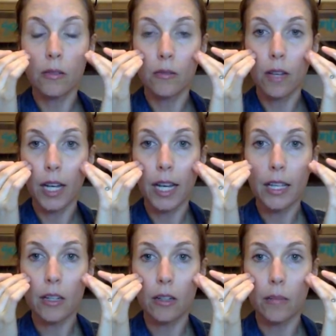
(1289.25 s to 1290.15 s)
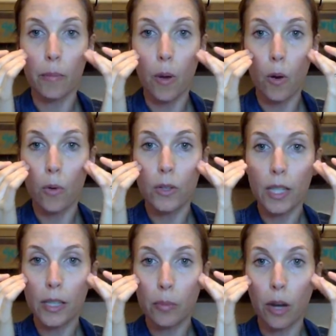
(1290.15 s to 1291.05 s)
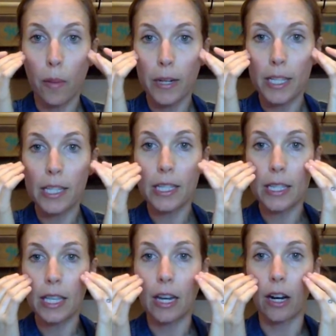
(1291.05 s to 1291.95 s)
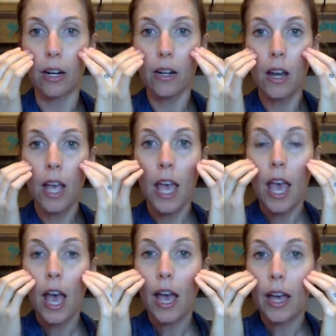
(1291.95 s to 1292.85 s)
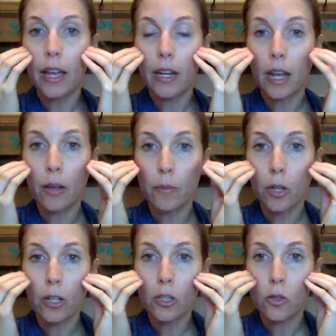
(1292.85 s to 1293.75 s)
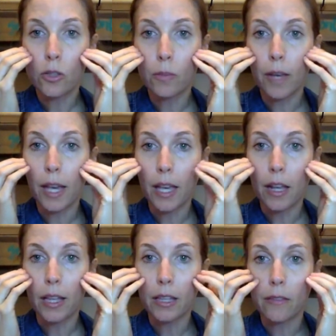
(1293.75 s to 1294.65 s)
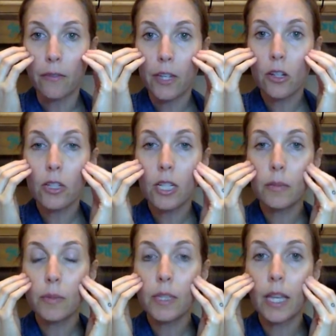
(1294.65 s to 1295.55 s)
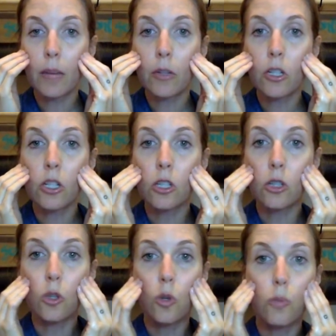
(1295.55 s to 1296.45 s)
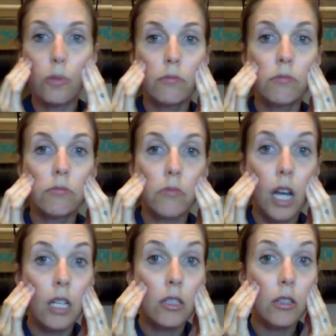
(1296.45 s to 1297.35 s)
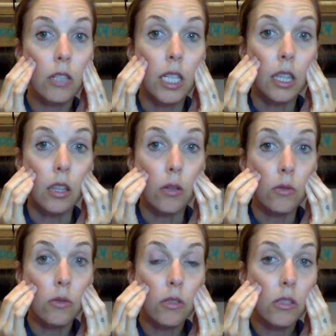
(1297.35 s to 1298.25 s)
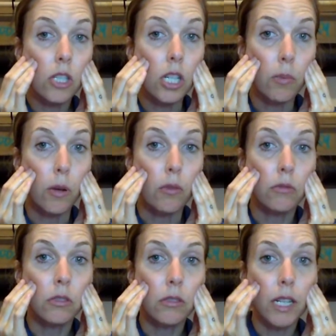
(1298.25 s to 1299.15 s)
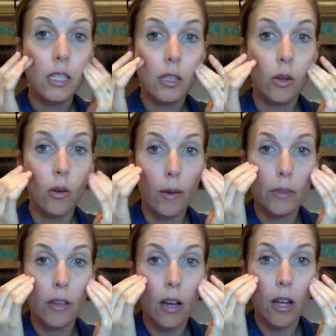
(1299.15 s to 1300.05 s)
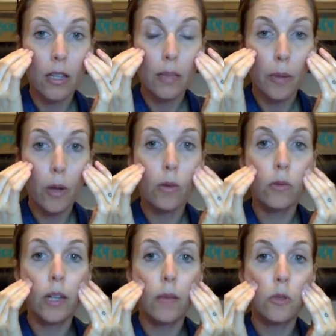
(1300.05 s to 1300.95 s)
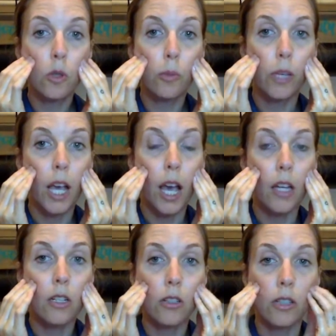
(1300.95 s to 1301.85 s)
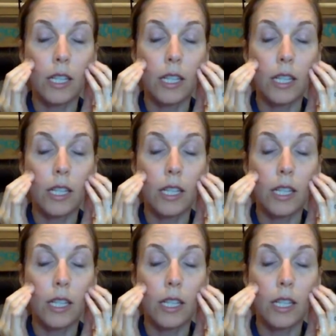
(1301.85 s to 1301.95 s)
right, in bony prominences here, and I'm going to use my the fingertips, and I'm going to just swoop underneath those cheekbones, right? So I was on the bone, now I'm swooping underneath.